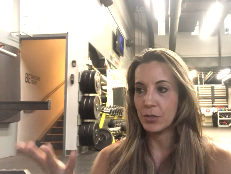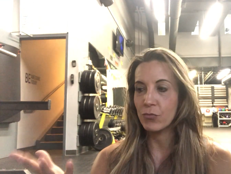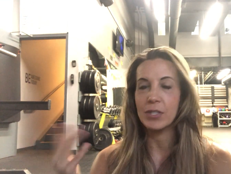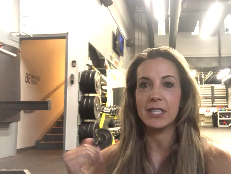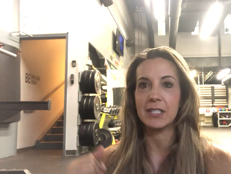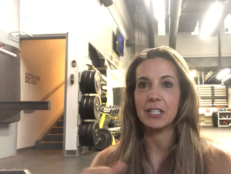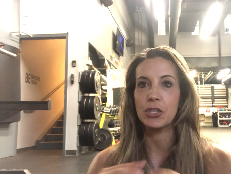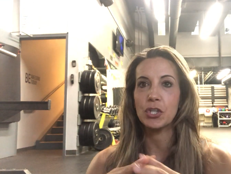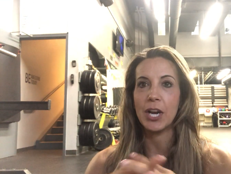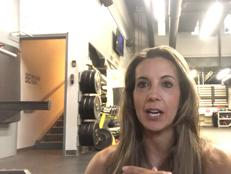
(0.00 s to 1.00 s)

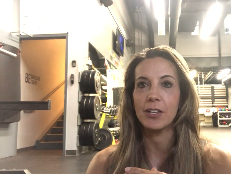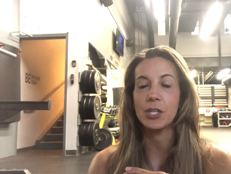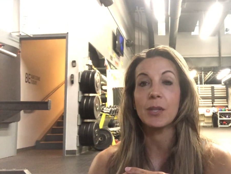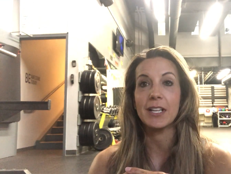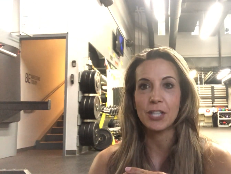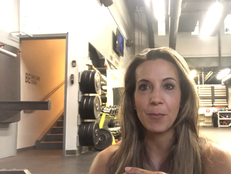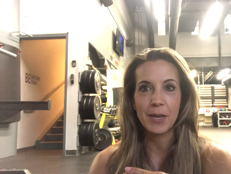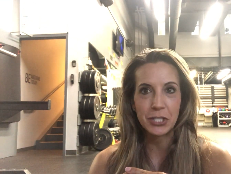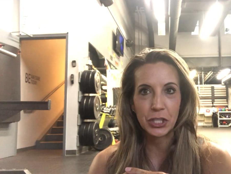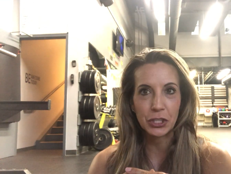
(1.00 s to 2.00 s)
resistance training. So that's our
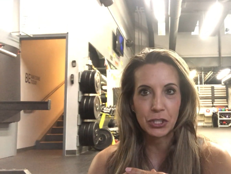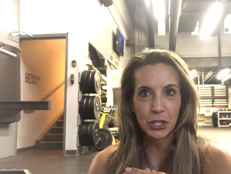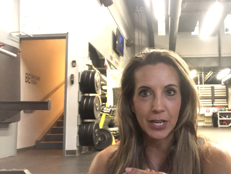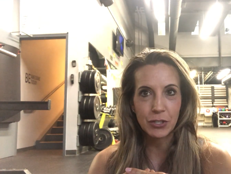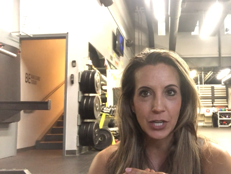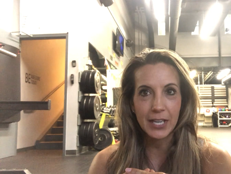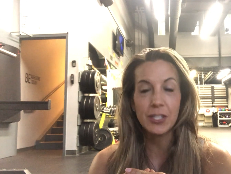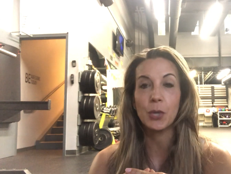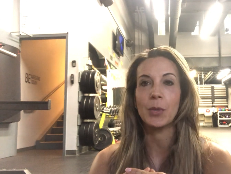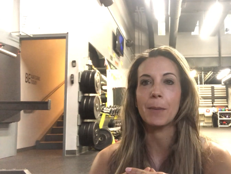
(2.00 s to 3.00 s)
muscular strength training,
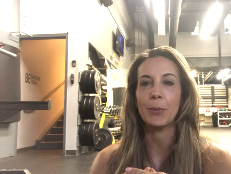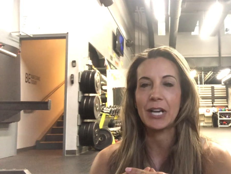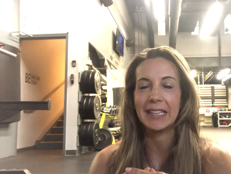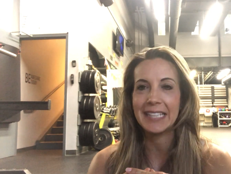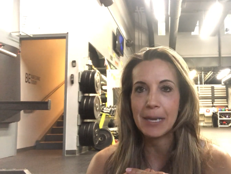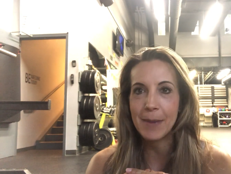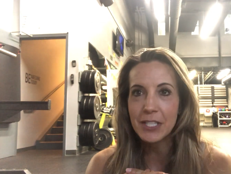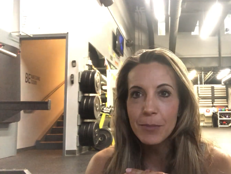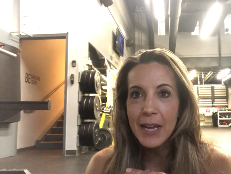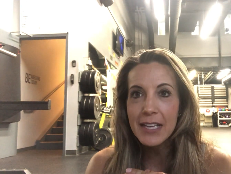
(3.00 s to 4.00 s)
so we can put on lean
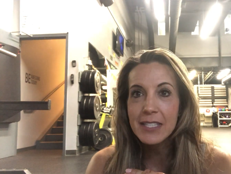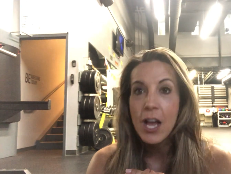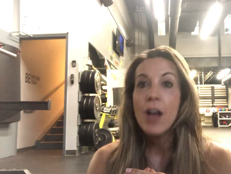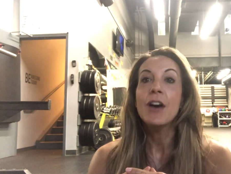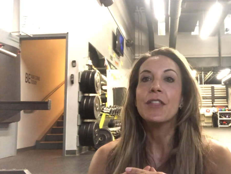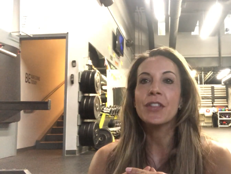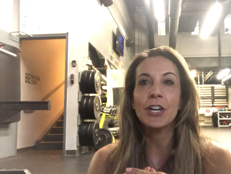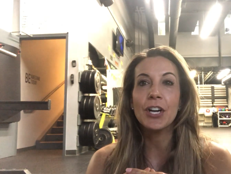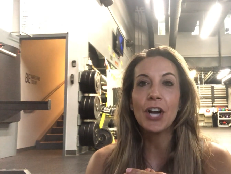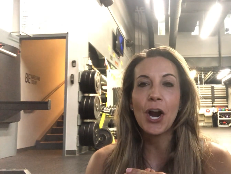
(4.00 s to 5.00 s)
muscle mass.
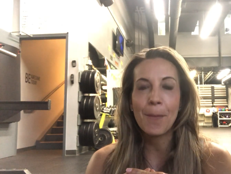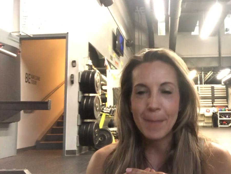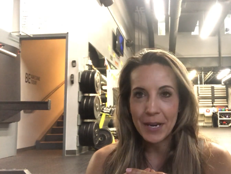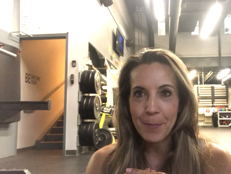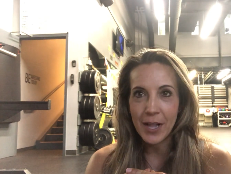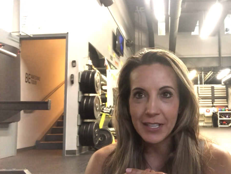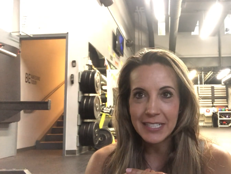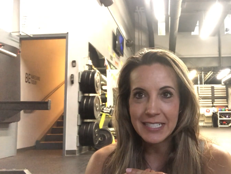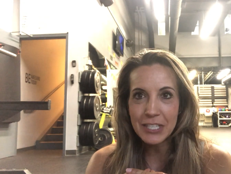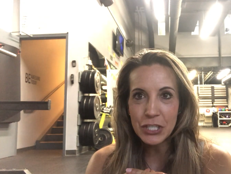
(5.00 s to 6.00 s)
Third, our metabolic
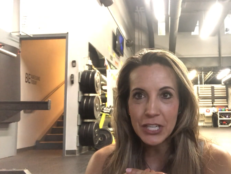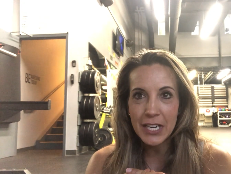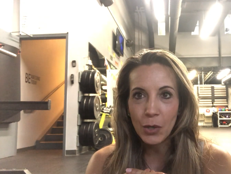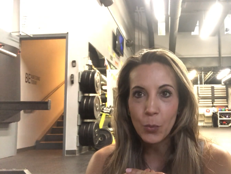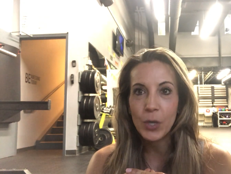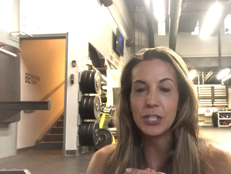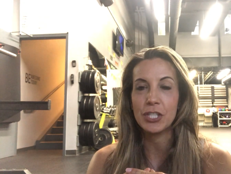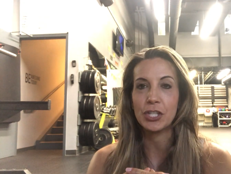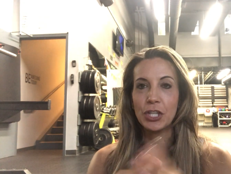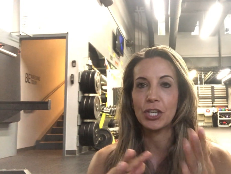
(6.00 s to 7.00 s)
conditioning, which
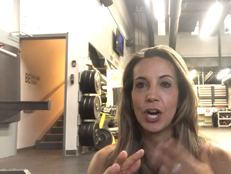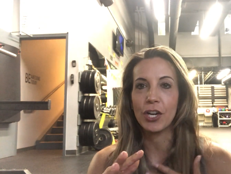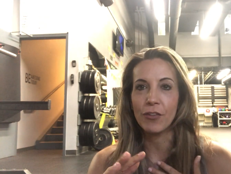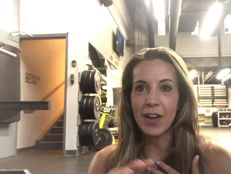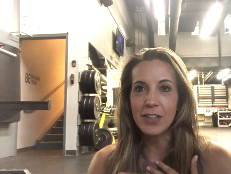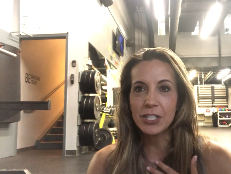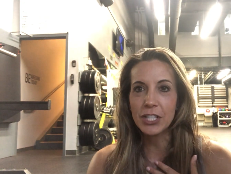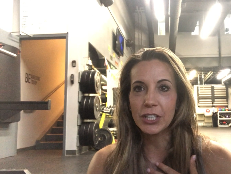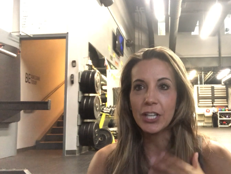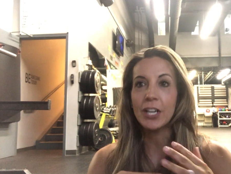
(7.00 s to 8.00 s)
is good
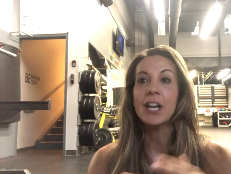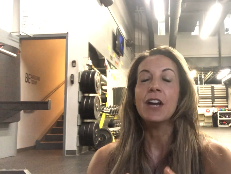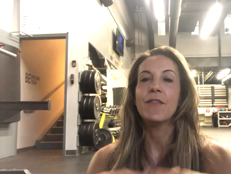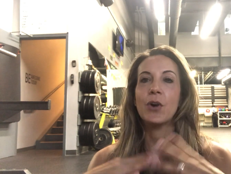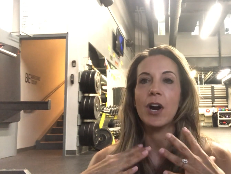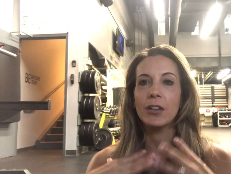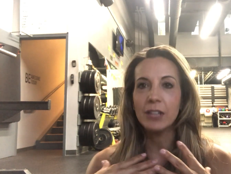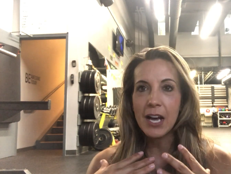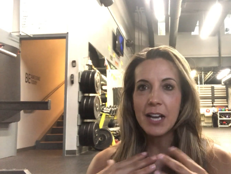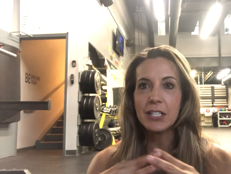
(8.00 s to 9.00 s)
cardiovascular for our
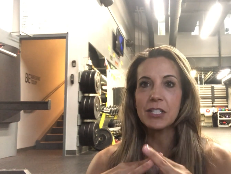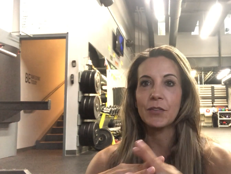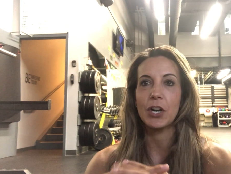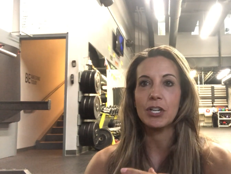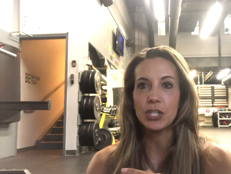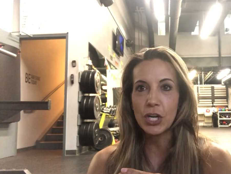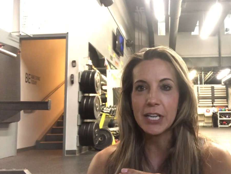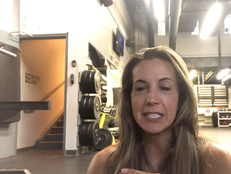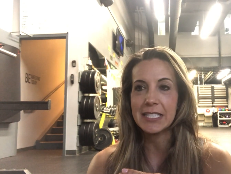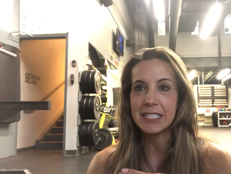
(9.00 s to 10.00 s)
lungs, for our
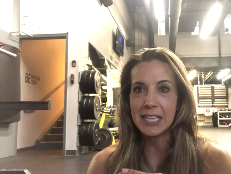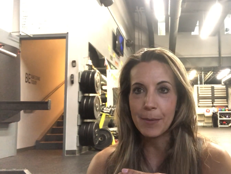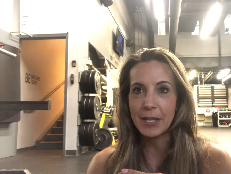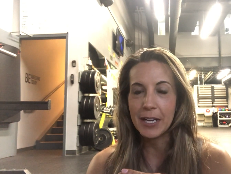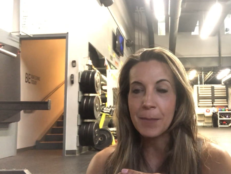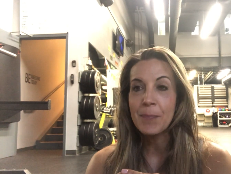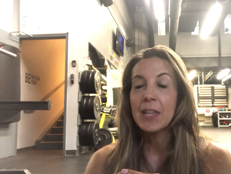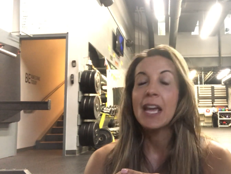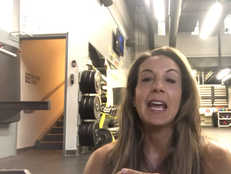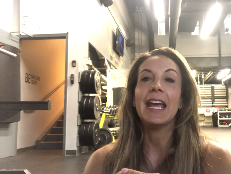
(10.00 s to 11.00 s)
endurance and stamina.
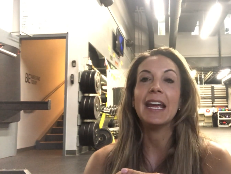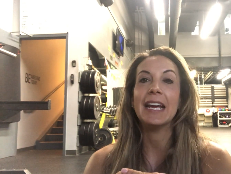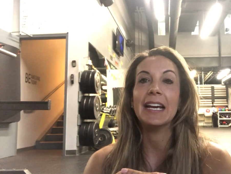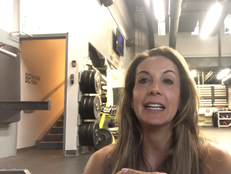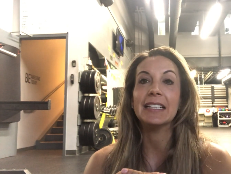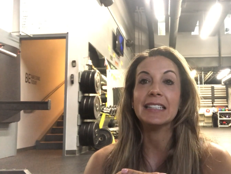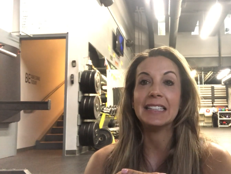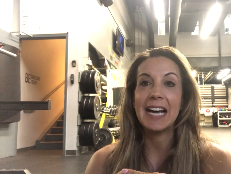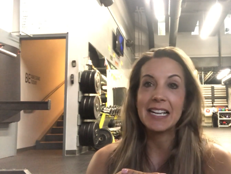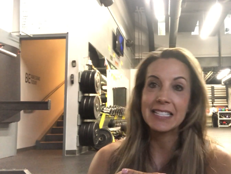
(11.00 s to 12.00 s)
And
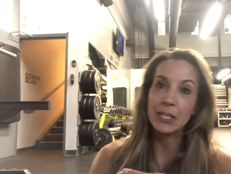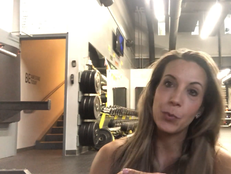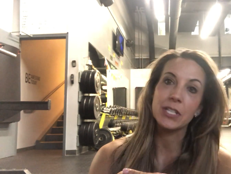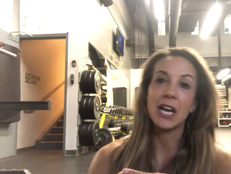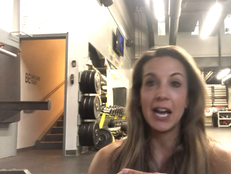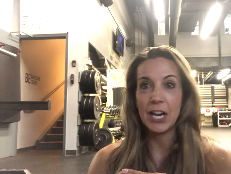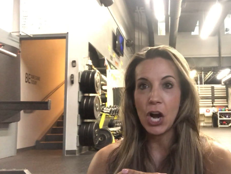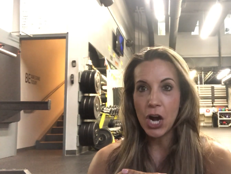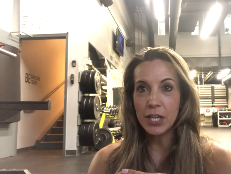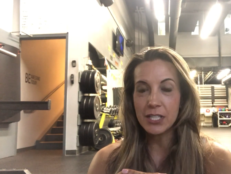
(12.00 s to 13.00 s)
lastly, we tie it all